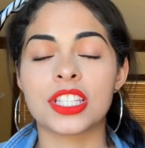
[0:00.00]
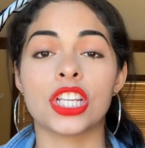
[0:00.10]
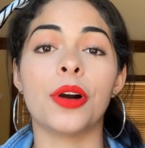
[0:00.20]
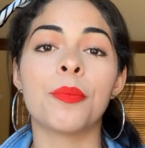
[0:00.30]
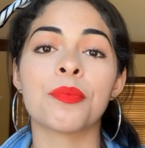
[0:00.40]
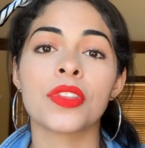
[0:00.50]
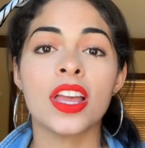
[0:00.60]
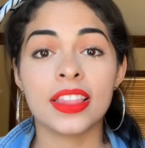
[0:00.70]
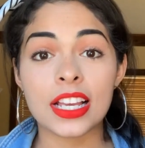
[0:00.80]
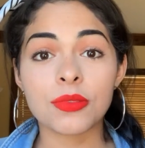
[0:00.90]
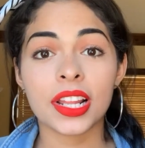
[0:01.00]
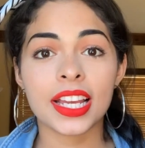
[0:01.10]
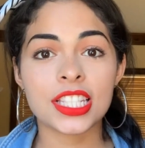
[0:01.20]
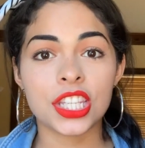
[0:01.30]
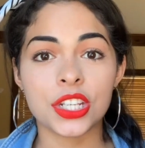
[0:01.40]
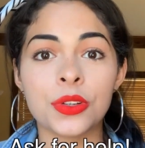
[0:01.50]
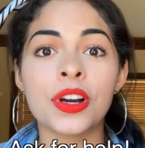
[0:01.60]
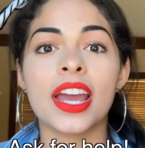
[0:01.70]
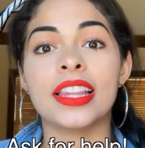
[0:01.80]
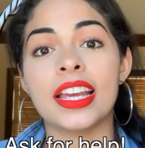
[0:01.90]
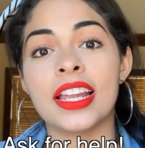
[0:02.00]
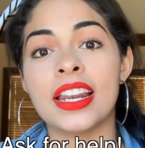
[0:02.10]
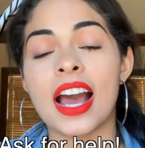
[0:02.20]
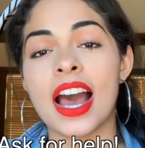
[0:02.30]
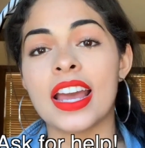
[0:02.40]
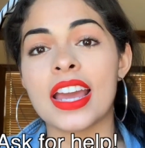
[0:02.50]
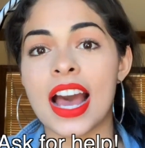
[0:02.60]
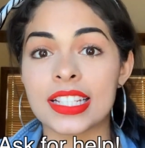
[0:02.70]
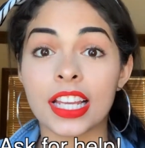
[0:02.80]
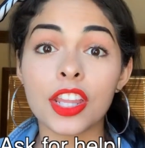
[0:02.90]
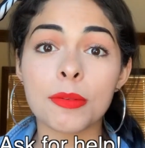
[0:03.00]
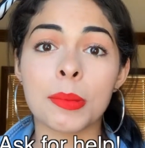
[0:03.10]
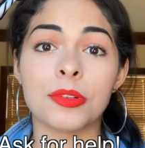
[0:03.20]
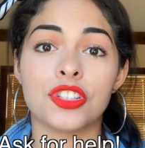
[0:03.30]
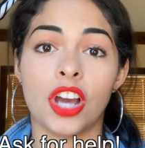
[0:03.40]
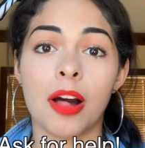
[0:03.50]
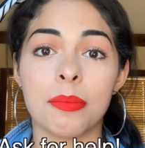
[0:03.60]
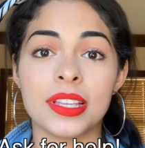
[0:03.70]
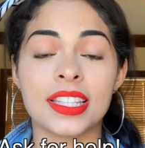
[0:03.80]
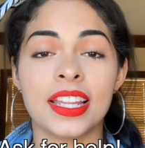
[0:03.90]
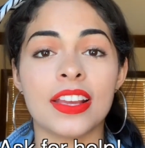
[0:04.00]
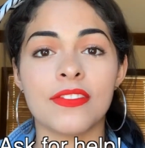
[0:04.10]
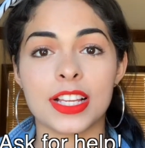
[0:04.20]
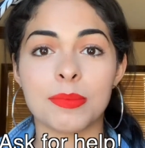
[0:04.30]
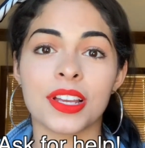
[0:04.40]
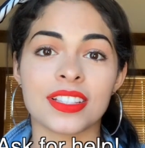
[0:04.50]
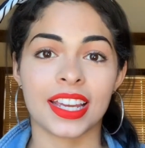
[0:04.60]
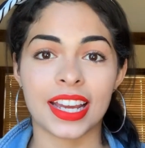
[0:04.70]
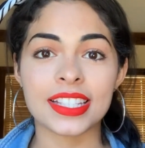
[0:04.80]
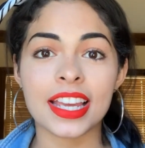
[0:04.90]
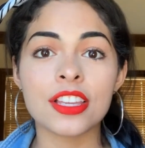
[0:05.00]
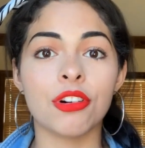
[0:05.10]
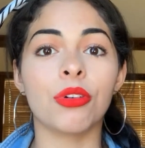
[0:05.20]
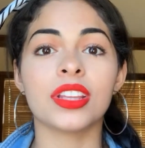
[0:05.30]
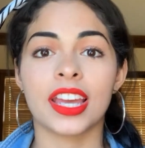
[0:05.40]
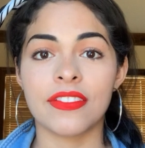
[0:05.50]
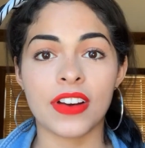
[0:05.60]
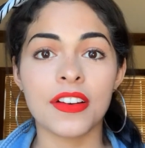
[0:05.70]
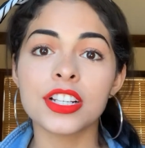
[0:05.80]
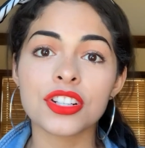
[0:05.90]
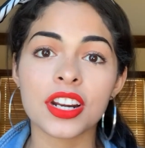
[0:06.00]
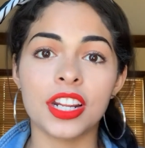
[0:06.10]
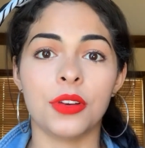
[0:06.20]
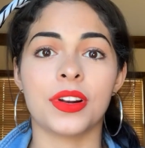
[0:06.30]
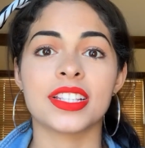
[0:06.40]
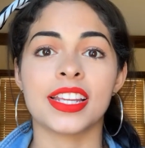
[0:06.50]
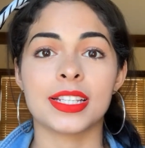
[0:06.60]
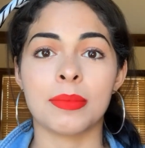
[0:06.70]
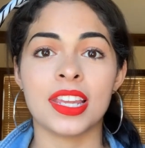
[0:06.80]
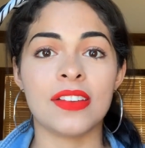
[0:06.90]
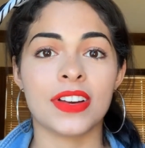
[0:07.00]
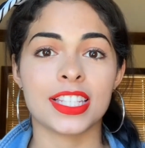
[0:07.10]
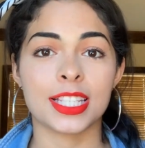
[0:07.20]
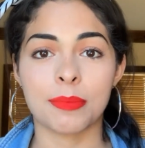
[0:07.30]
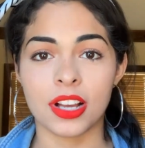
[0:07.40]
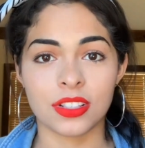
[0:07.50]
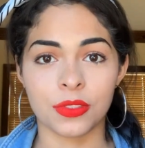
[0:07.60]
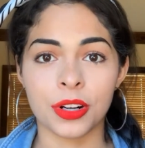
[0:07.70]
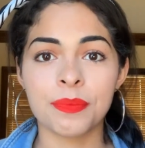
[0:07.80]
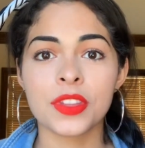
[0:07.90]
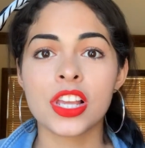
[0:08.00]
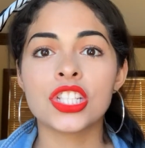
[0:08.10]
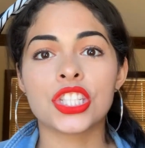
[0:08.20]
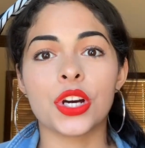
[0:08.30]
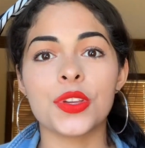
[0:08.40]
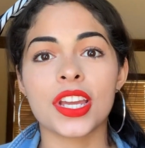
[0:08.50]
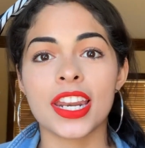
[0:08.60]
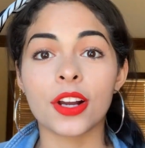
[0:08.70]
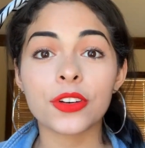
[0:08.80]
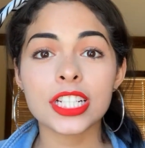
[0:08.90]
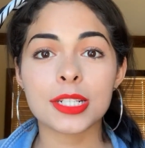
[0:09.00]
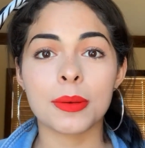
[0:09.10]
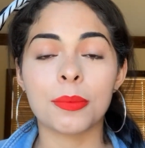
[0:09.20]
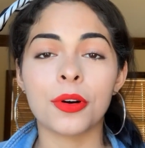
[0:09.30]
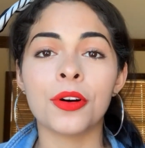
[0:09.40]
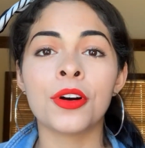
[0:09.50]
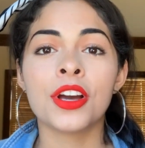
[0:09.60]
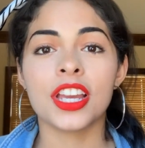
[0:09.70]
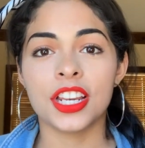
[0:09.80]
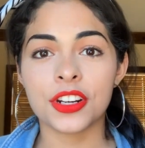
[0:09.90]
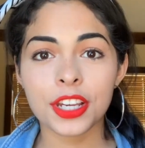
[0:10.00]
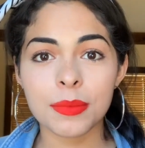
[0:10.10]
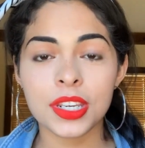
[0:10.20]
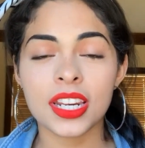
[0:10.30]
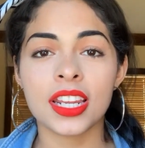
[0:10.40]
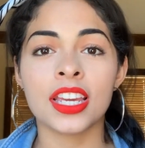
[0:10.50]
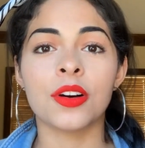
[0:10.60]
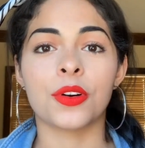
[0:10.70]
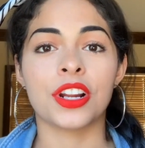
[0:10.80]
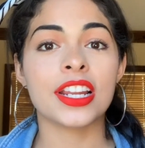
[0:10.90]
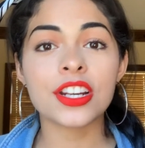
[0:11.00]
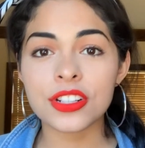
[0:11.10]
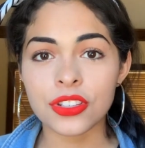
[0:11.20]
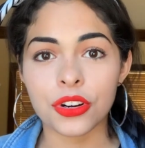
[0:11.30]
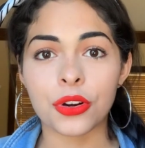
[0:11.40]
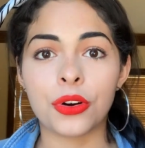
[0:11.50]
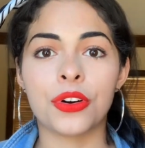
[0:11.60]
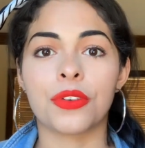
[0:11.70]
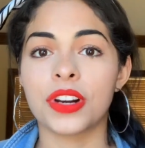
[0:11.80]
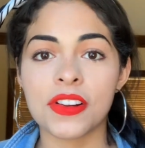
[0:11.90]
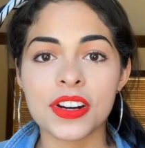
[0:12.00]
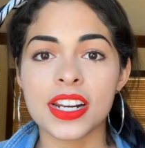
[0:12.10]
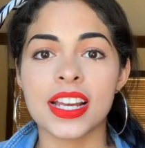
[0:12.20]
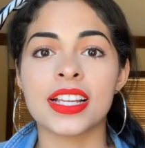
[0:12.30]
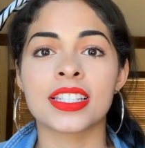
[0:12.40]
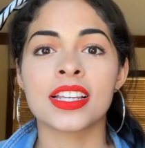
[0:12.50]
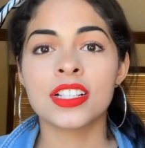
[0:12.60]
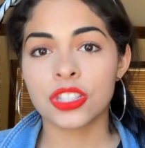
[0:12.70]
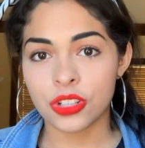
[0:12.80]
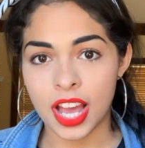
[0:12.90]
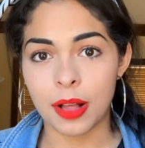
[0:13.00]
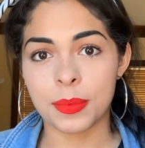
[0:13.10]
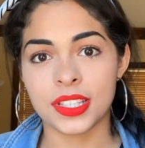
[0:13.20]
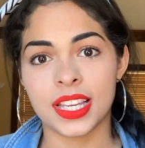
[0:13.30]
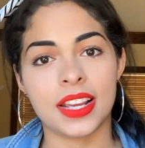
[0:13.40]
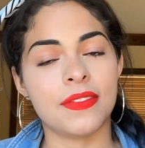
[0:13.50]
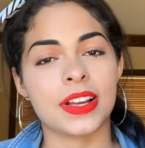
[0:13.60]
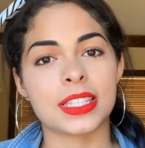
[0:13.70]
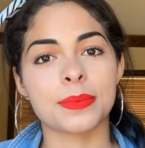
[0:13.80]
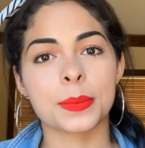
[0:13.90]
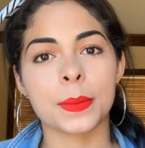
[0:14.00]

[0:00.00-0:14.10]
So that's what I like to do. And then I ask other people to help me send invites, because like I say, you only get 500 and you want to send as many invites as possible. So you can encourage people in your community or in your circle or whatever it is to help you send invites.